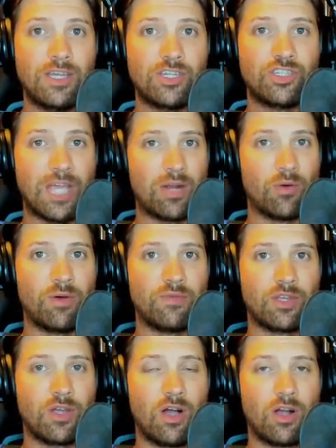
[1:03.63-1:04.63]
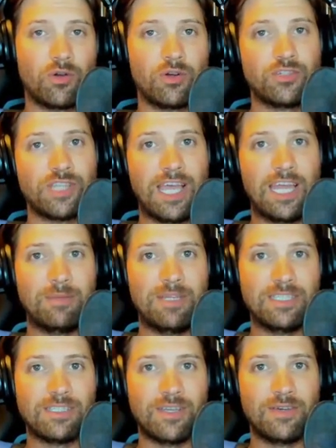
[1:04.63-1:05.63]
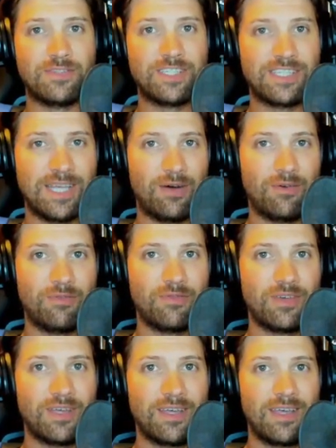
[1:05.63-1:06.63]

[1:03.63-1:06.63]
Shadow of the Conqueror's Enemies of Self,